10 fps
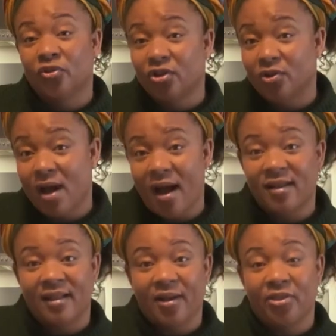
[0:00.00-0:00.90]
of you
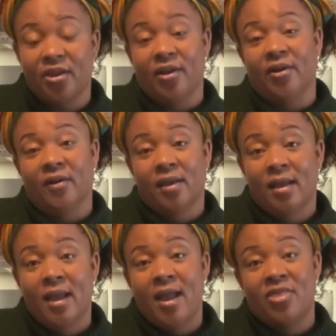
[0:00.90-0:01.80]
guys out there
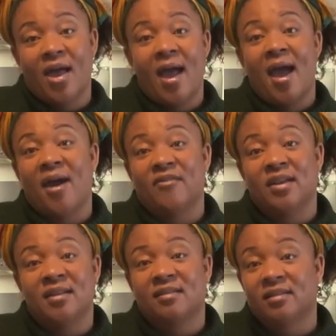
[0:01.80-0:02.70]
that have
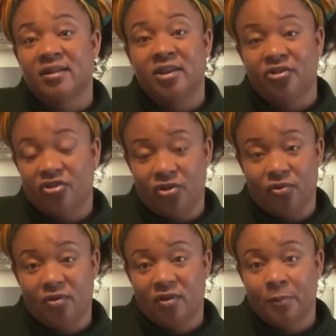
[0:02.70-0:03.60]
insulin
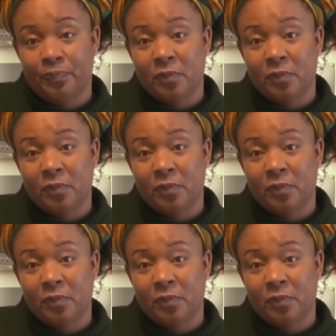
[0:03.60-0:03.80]
issues,